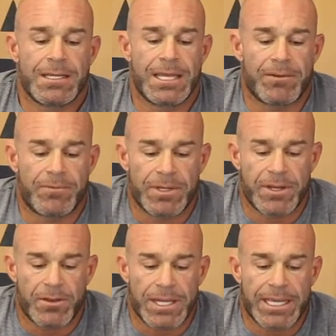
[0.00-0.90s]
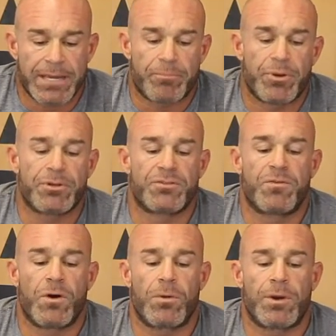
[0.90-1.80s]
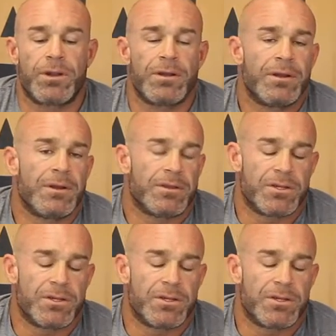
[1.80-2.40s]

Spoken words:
they get pushed forward.